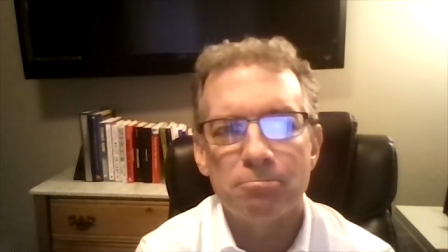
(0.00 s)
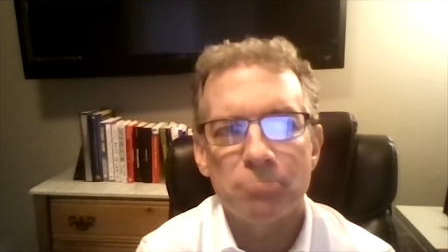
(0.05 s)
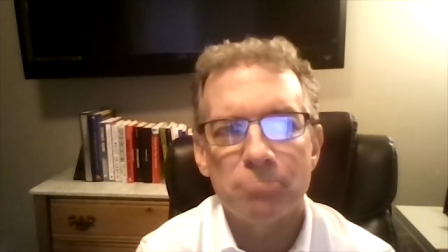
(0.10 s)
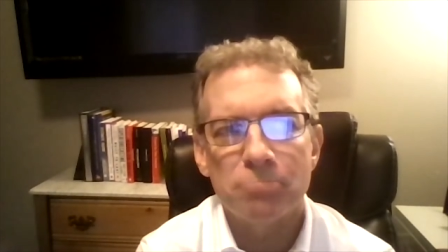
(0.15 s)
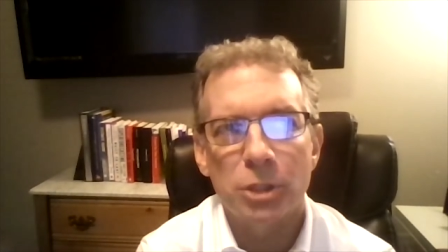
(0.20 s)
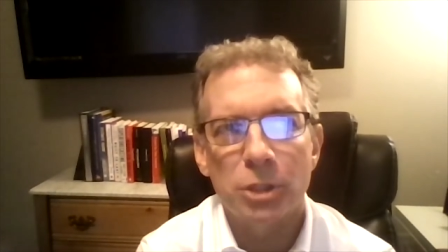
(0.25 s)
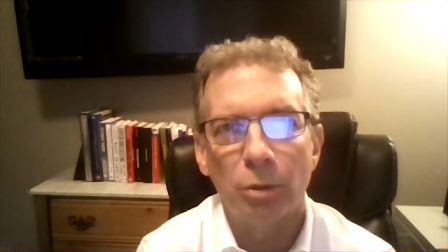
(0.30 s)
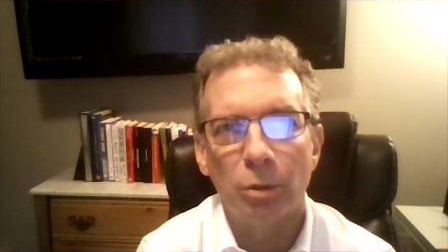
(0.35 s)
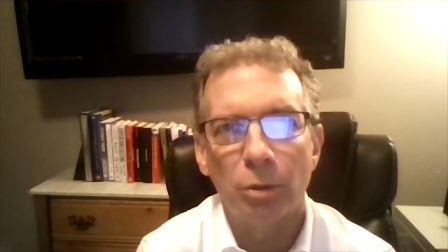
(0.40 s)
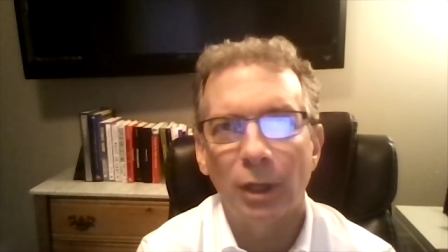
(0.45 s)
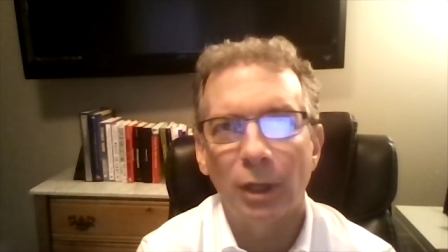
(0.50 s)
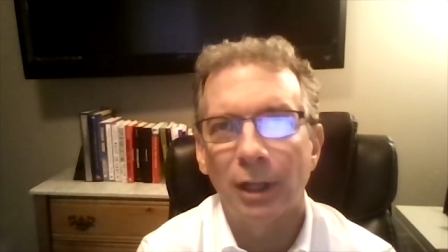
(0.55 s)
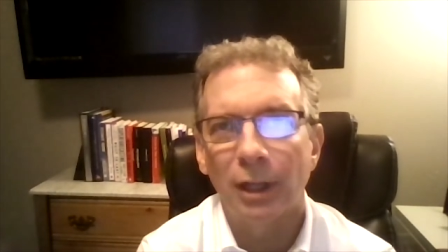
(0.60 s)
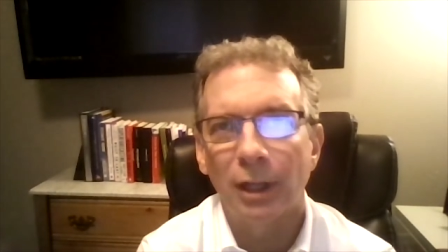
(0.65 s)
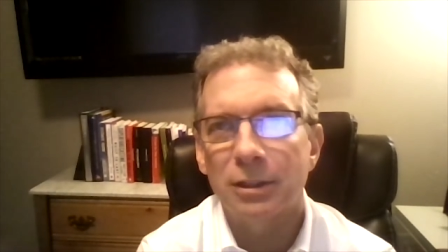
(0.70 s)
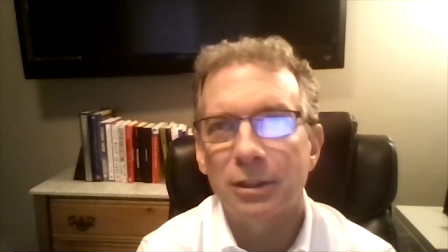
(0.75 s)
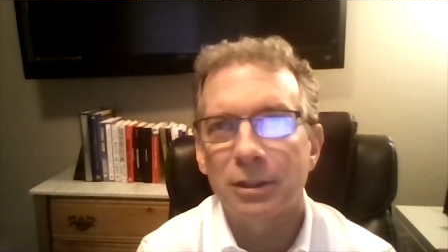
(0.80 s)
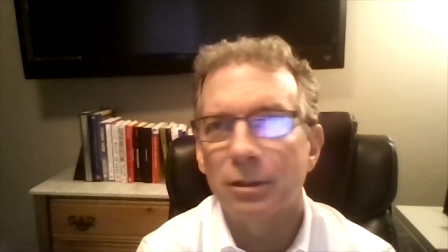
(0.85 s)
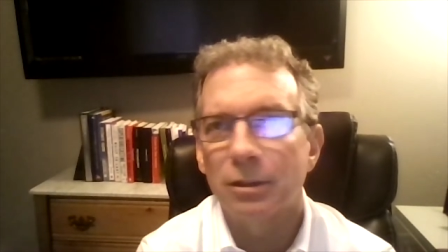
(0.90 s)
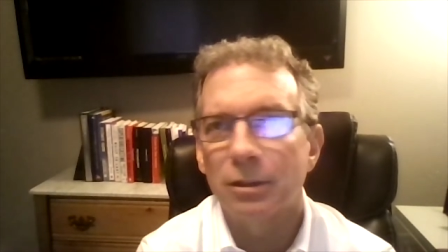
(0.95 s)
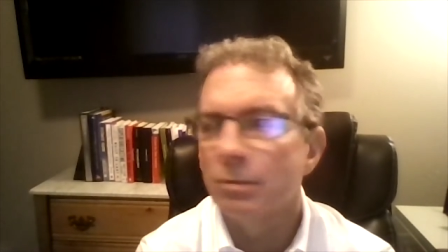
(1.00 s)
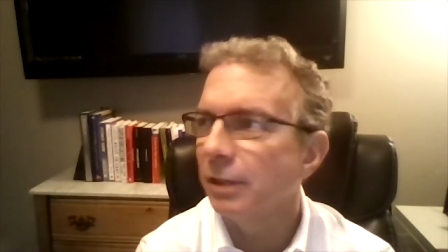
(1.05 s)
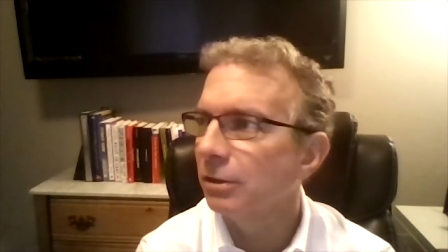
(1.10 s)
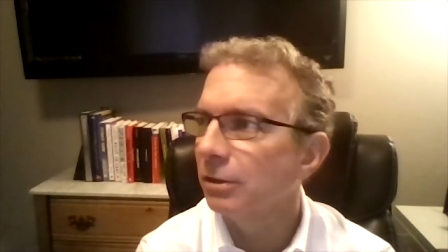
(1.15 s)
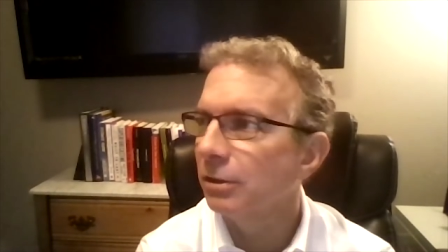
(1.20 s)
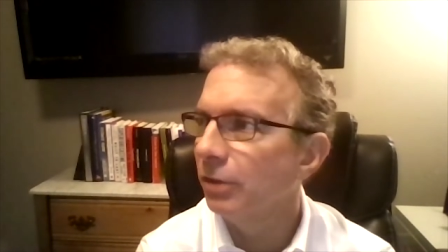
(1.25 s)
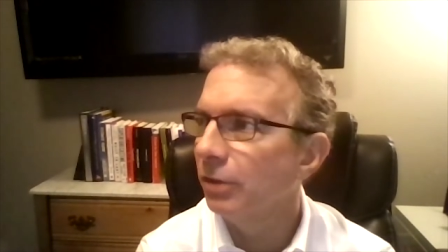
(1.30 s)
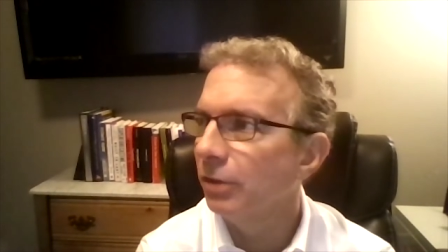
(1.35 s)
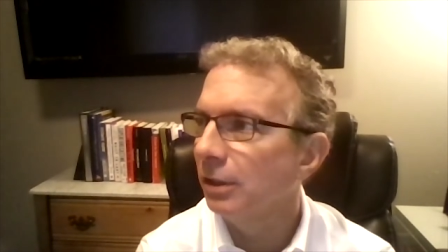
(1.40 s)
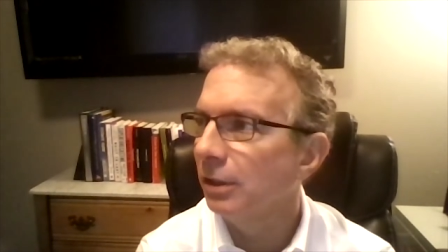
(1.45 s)
So I like to
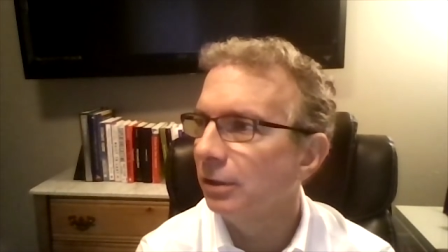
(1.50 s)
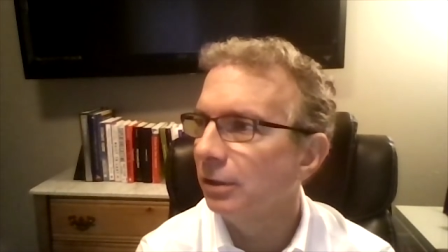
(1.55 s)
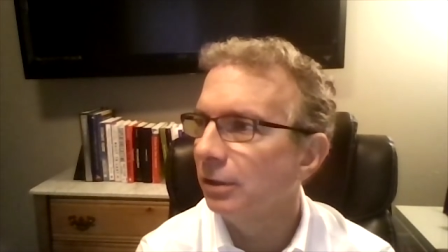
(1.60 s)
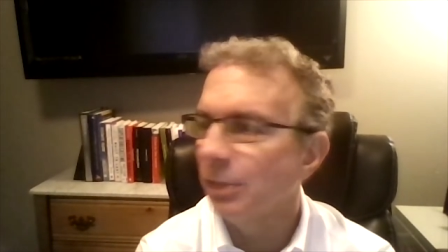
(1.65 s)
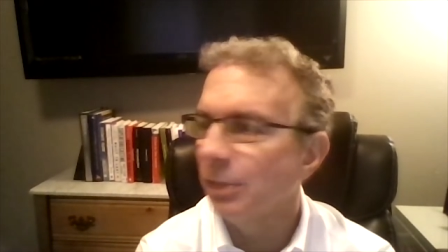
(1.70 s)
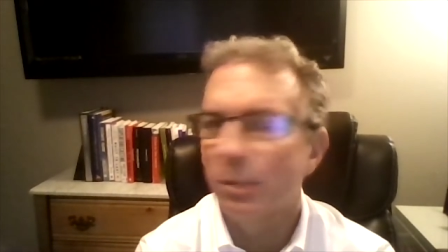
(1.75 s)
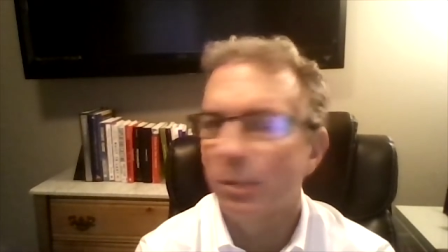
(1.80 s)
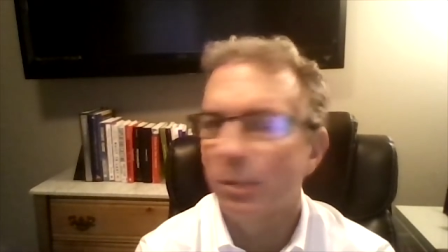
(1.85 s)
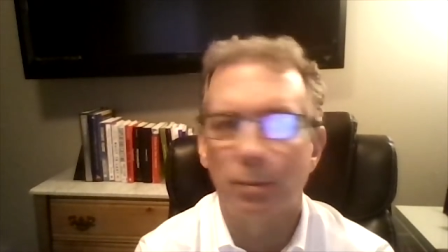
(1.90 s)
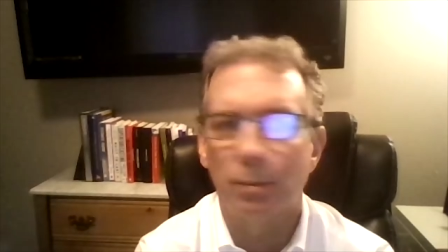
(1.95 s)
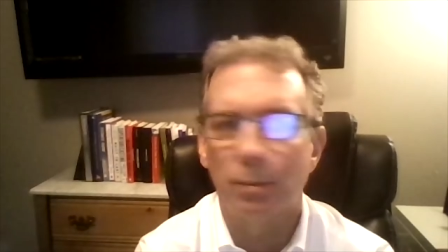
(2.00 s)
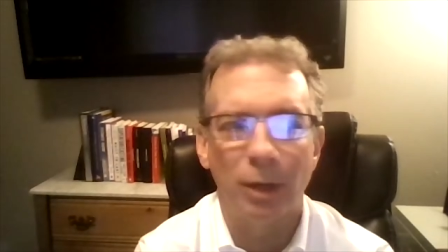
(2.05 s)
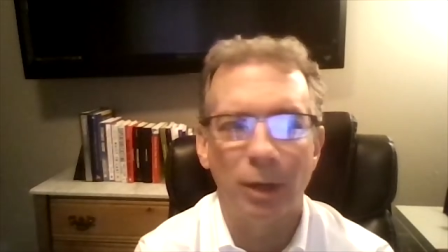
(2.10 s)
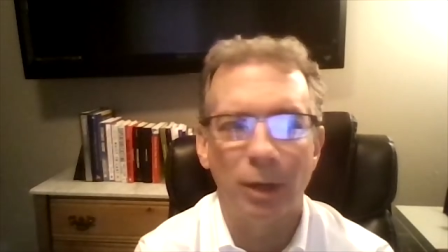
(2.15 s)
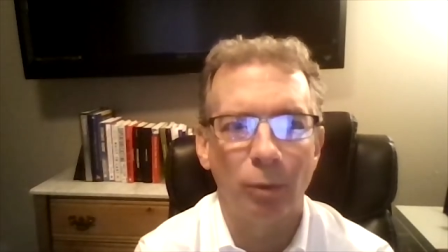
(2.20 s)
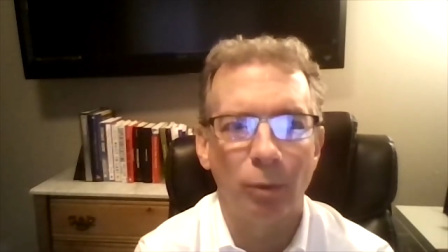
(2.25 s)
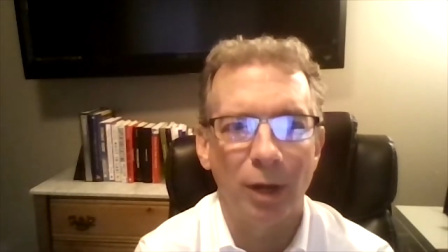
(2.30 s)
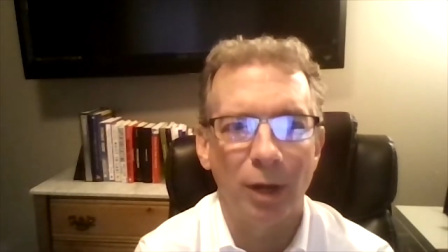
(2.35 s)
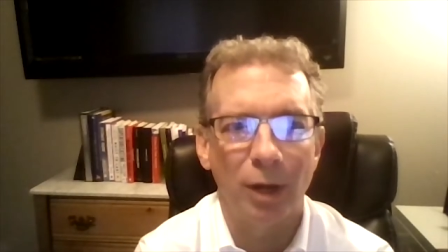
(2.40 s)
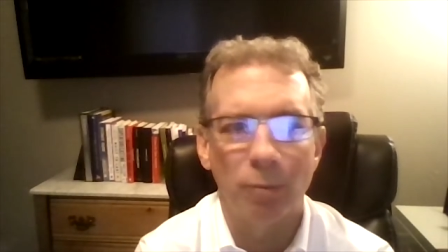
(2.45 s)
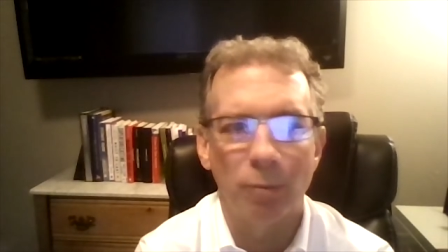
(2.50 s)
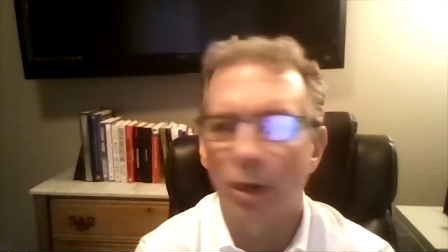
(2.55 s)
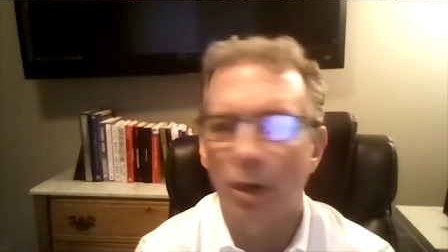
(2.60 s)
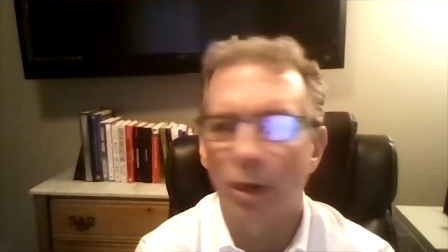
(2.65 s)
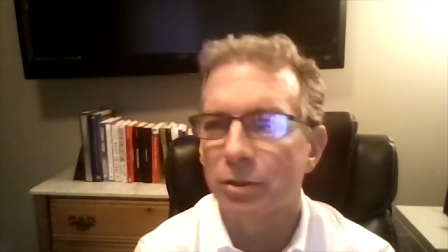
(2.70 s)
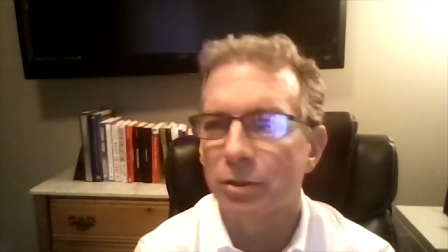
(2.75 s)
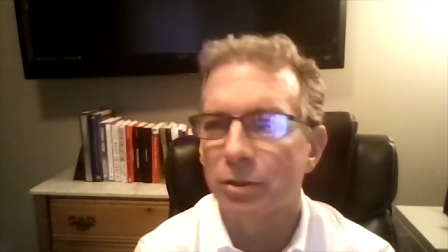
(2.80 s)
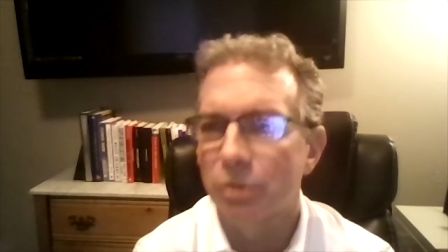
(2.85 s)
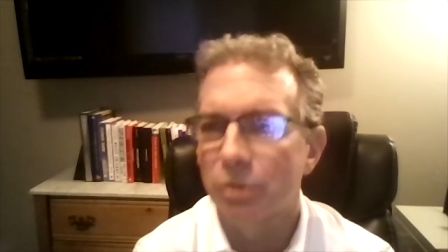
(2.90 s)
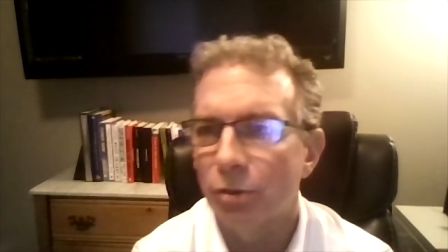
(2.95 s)
think deeply about why
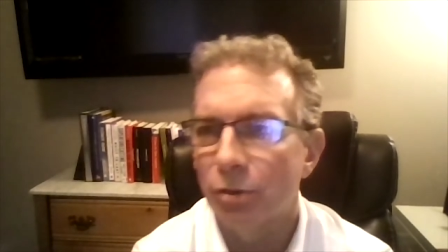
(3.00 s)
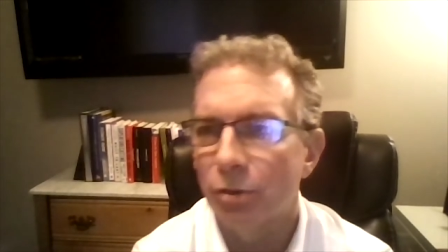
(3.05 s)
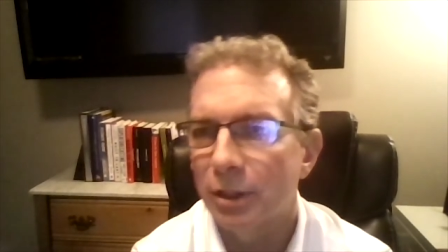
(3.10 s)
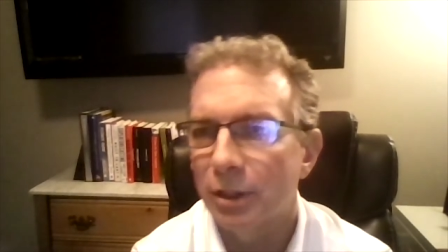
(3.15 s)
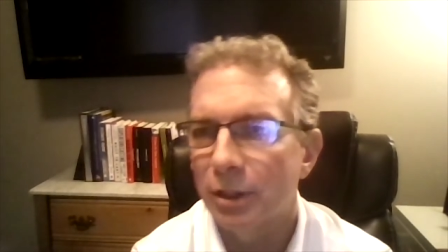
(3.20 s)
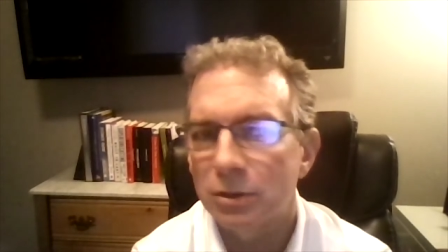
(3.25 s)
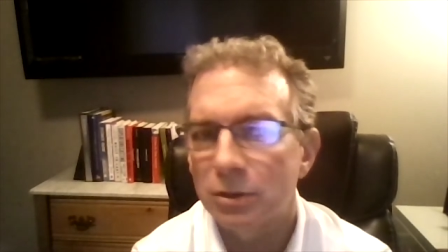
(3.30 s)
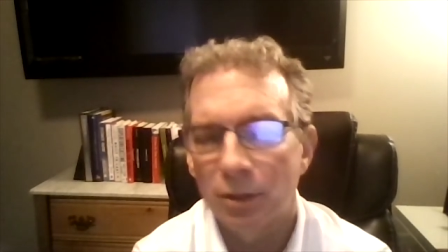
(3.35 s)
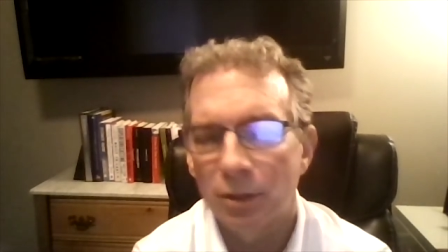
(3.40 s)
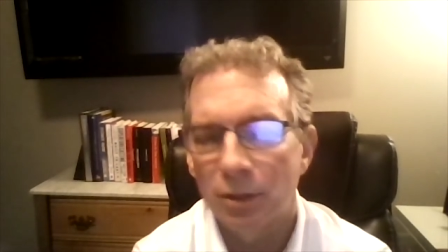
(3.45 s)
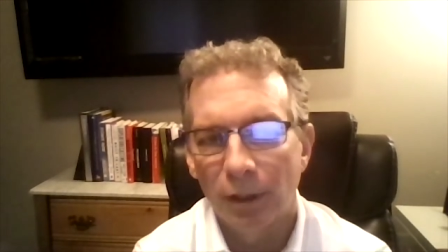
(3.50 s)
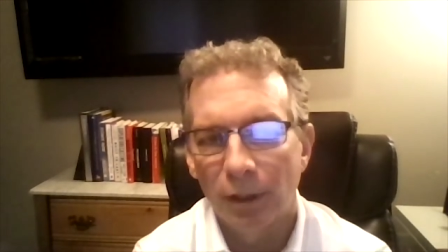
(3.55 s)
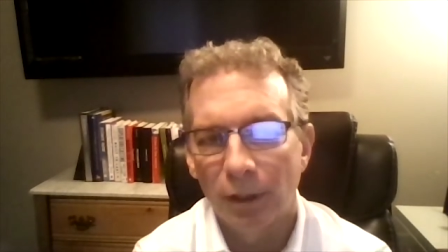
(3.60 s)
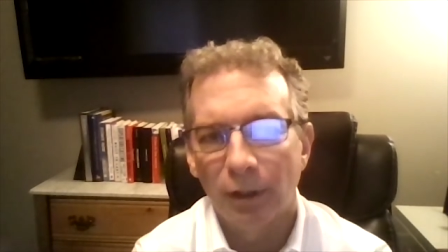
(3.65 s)
markets do things.